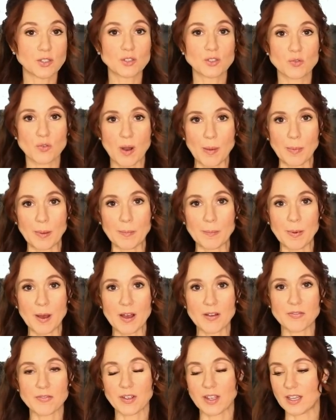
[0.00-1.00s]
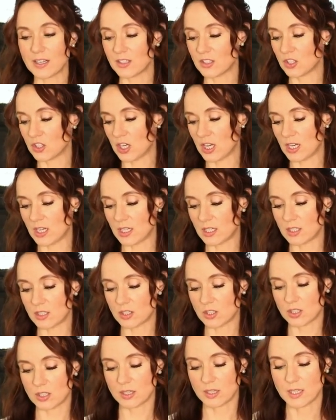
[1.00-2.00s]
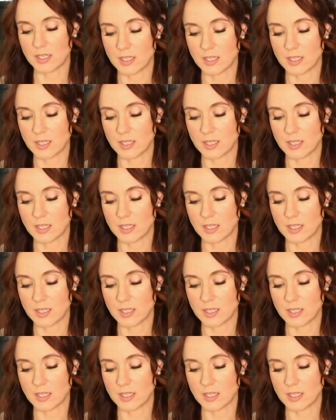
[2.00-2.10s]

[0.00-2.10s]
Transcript: used Rub N Buff and changed